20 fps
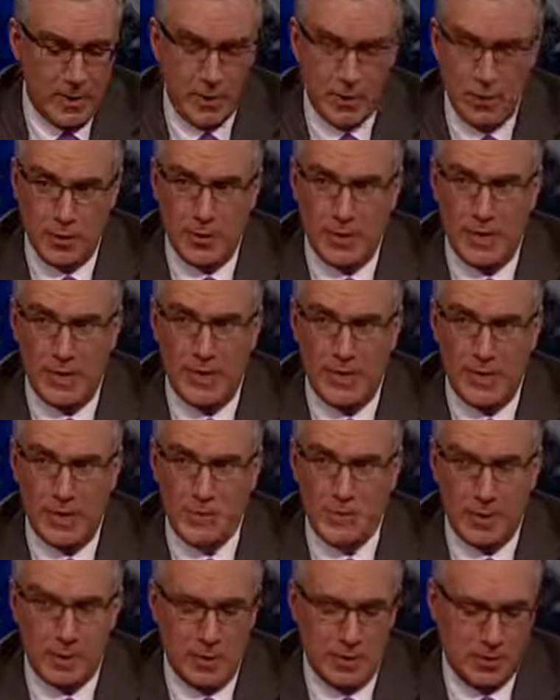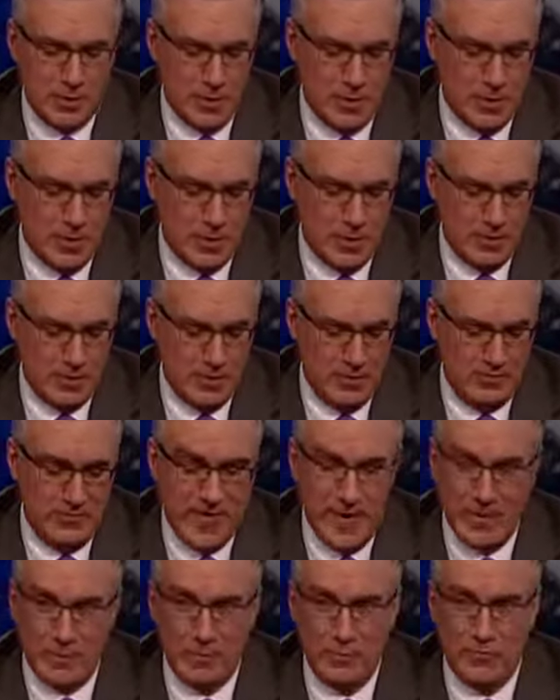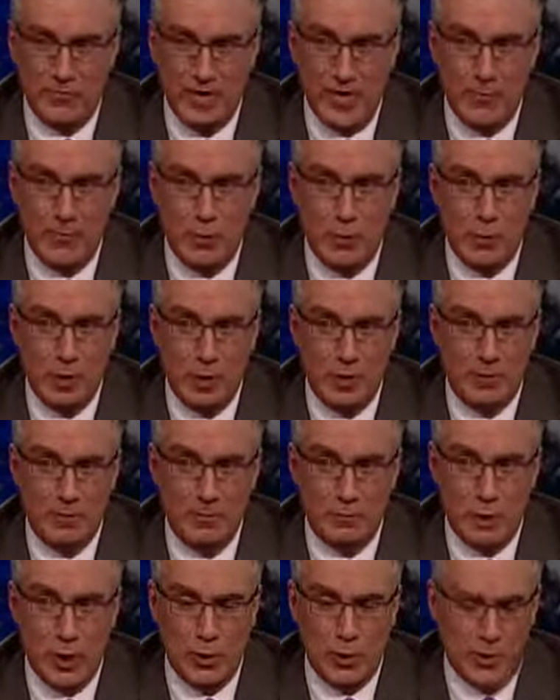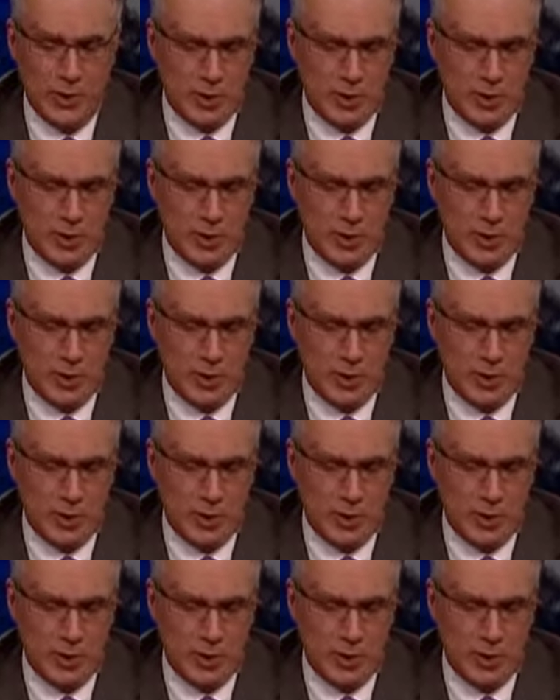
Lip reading: good about answering all the fanboy Broadway